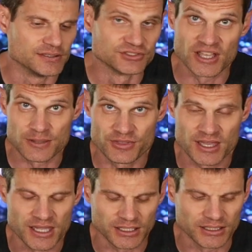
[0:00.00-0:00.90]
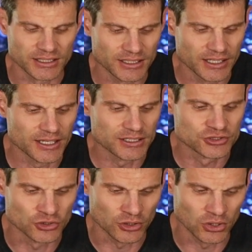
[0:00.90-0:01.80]
Same thing.
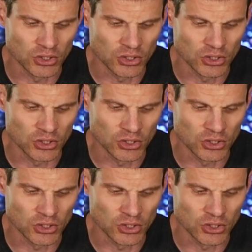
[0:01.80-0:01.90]
Took a